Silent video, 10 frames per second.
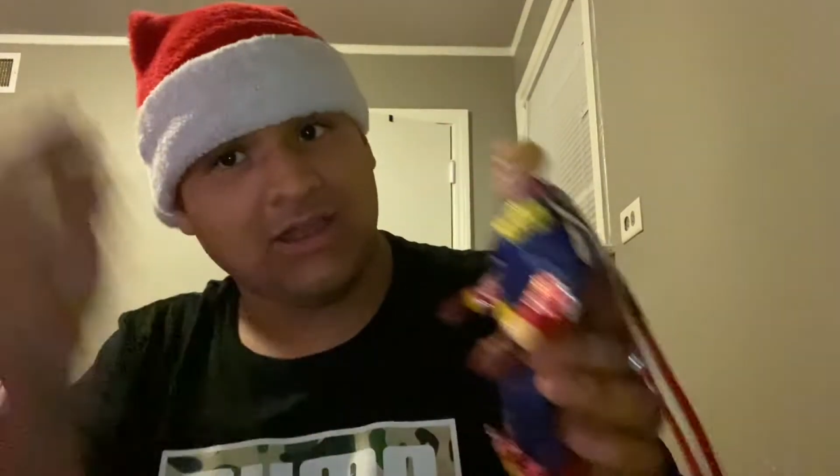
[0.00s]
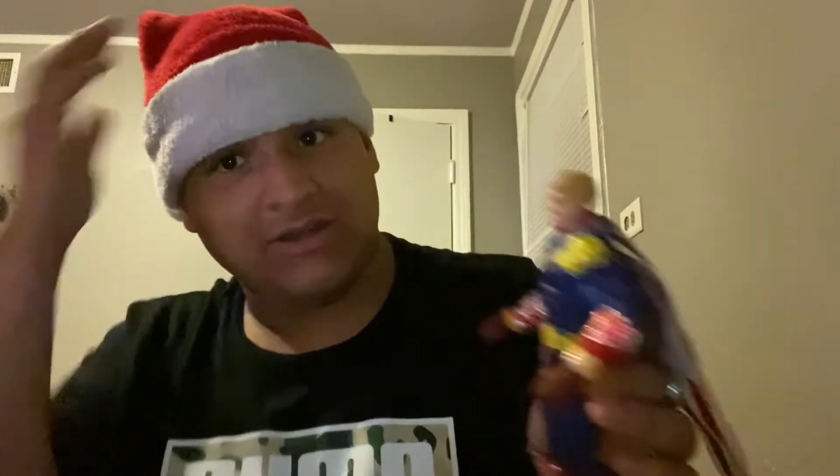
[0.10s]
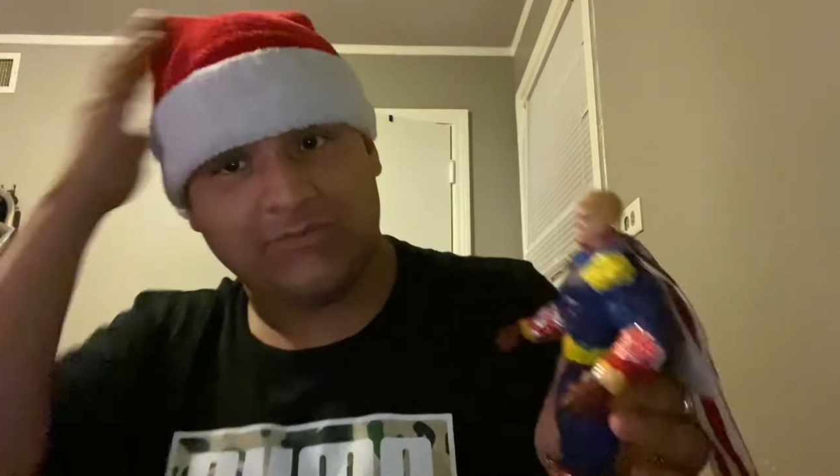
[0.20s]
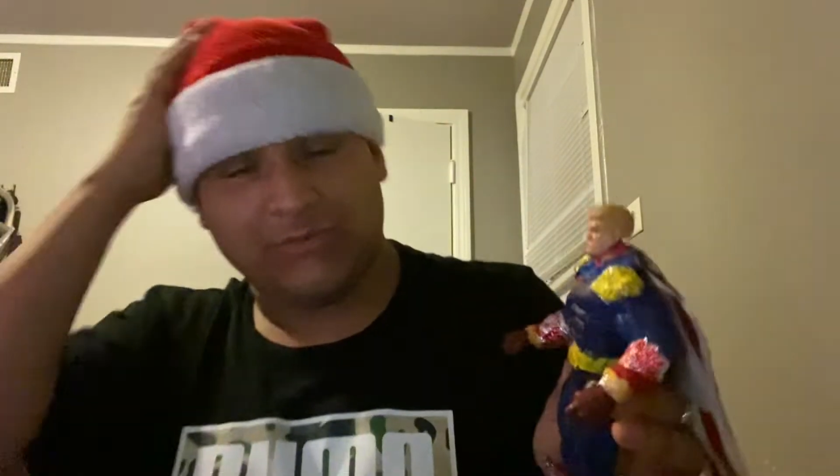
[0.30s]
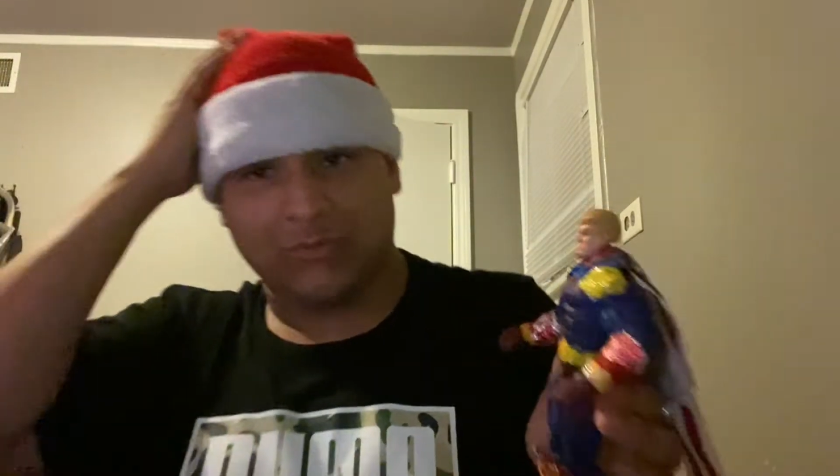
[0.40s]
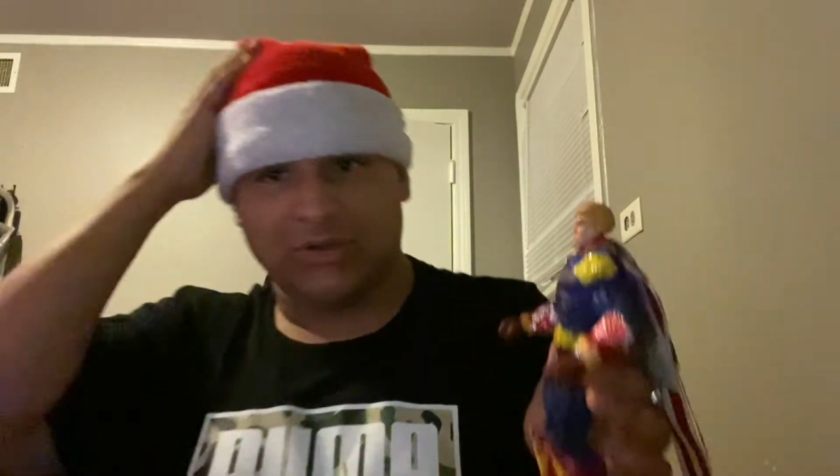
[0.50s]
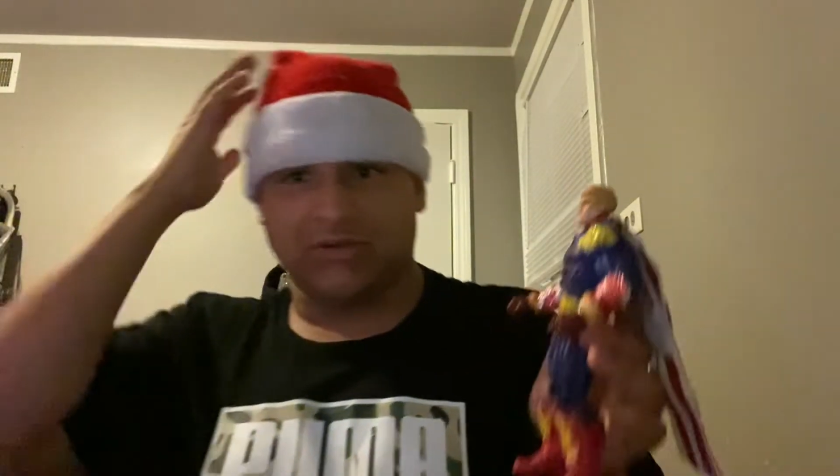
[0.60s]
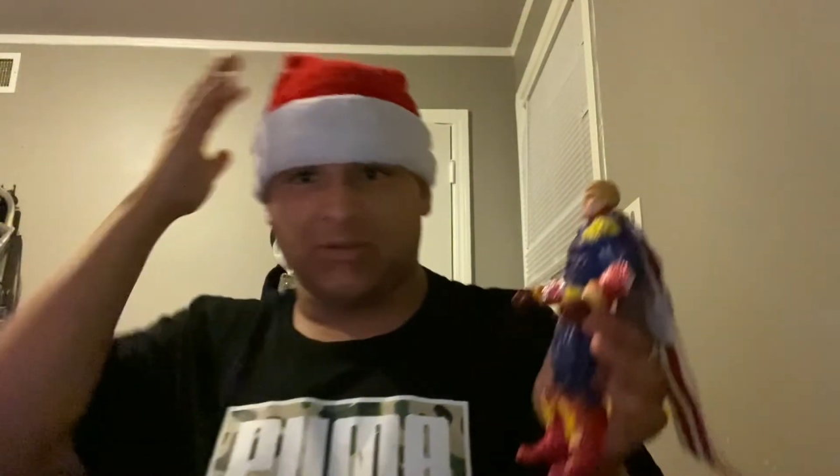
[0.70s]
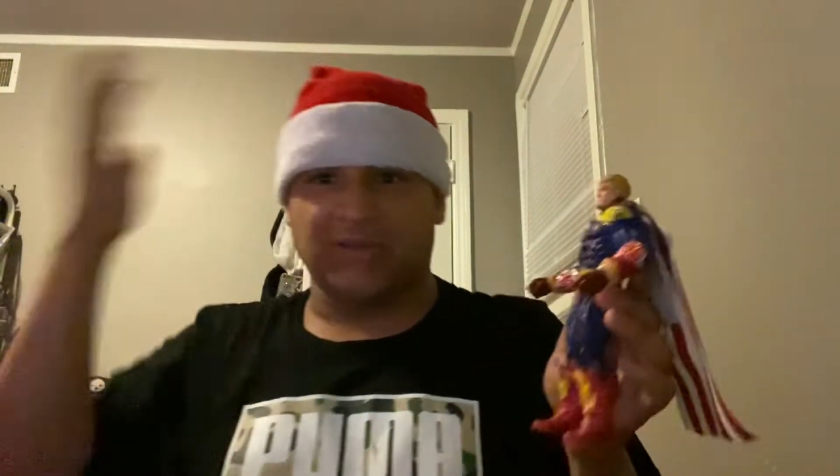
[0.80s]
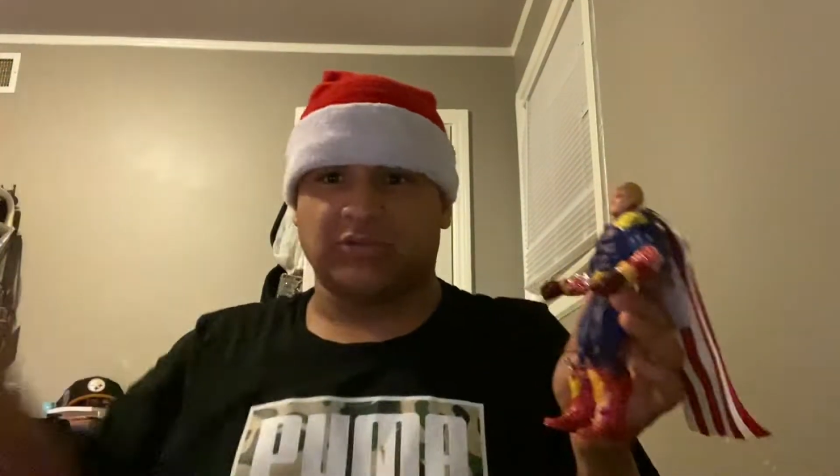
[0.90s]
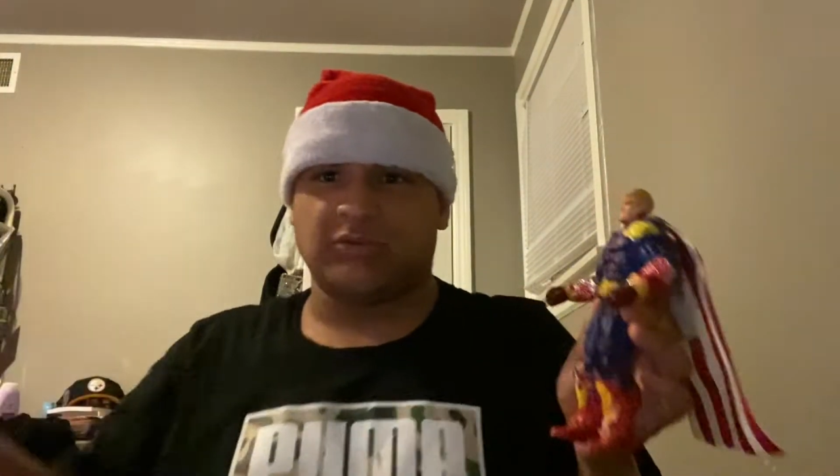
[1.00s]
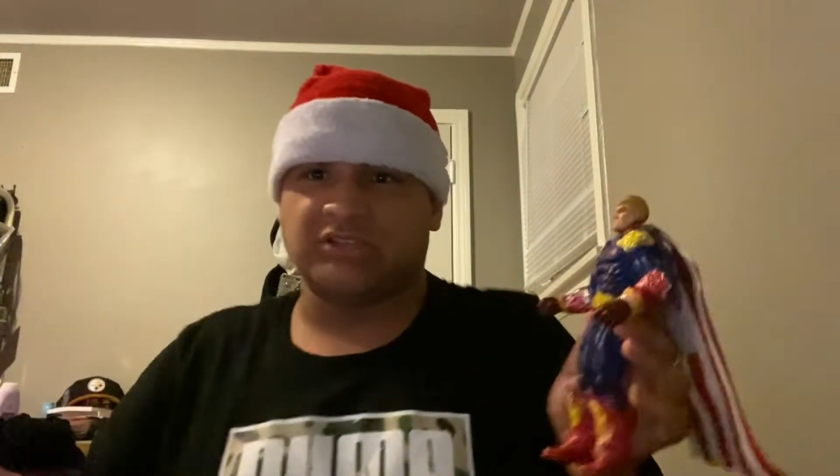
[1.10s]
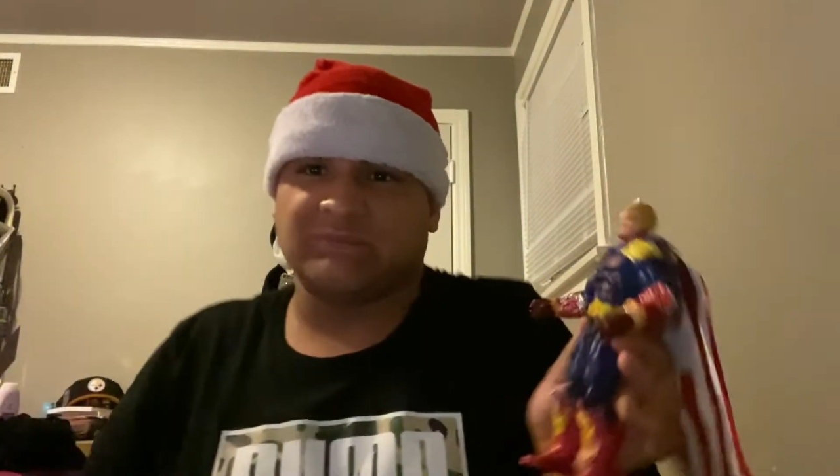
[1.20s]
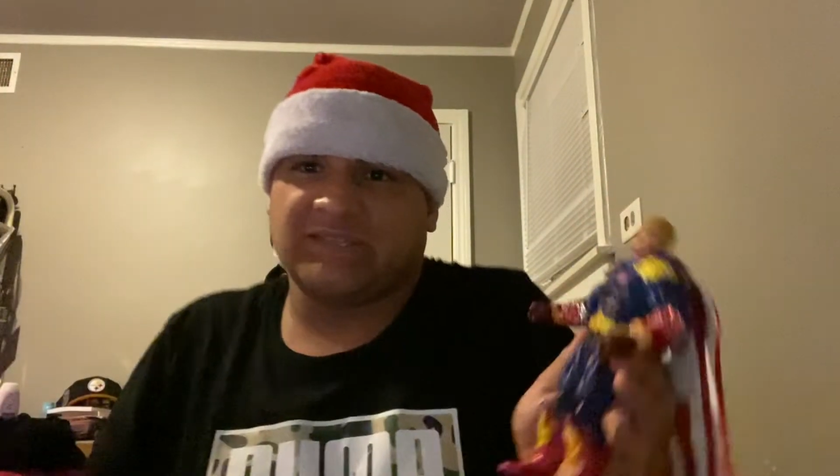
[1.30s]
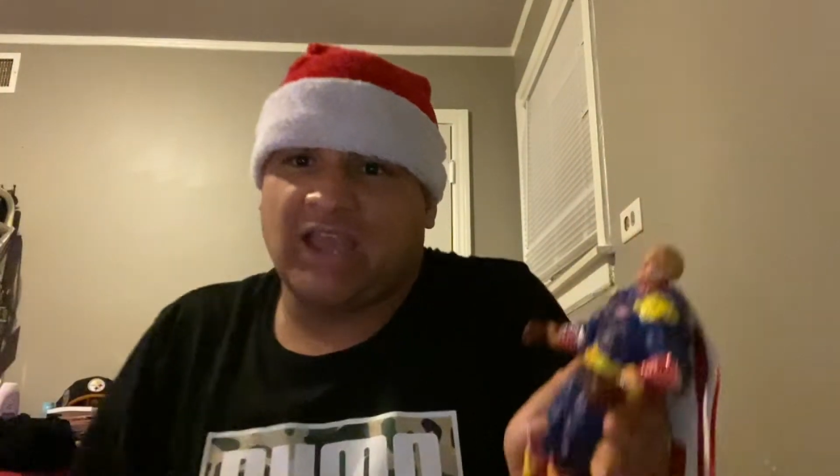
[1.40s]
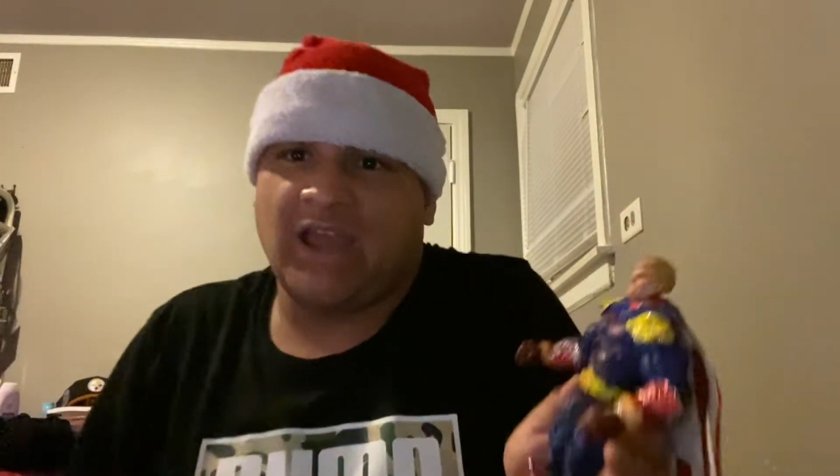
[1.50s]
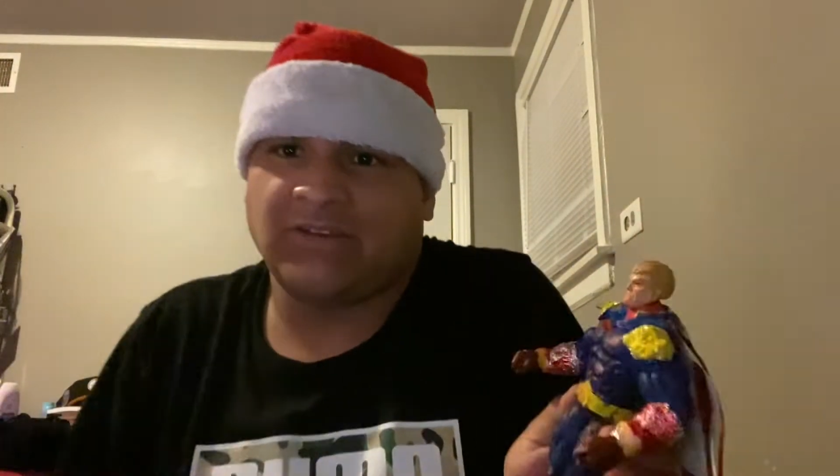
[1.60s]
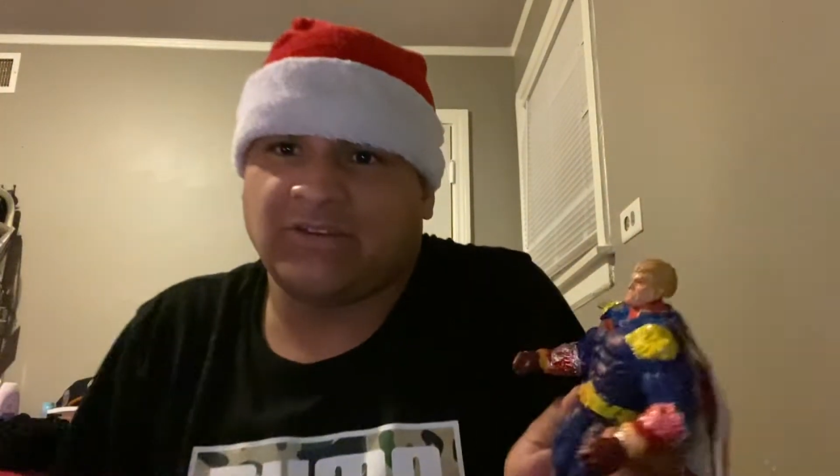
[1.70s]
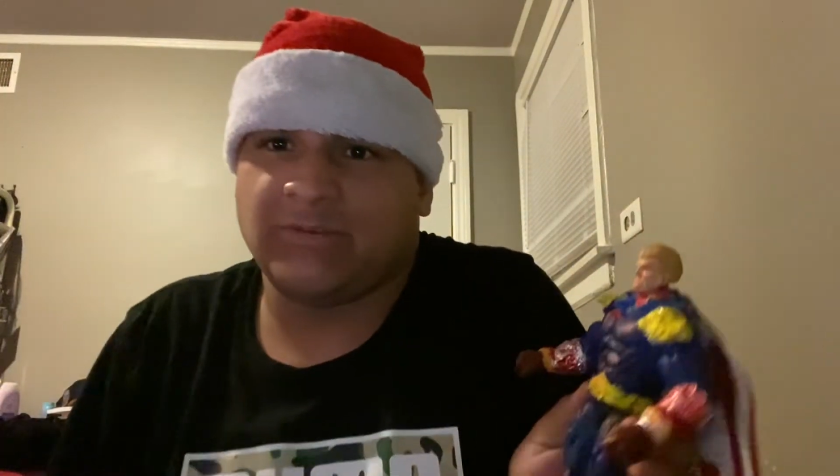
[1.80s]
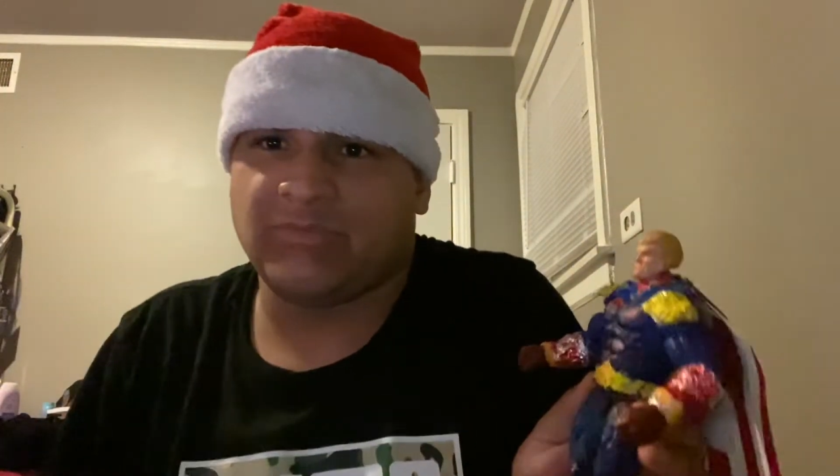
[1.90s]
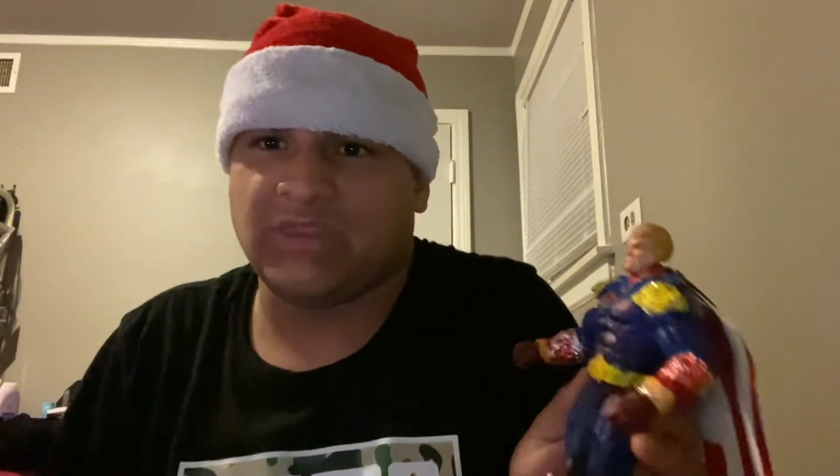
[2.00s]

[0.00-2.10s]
if you're wondering about the Christmas hat,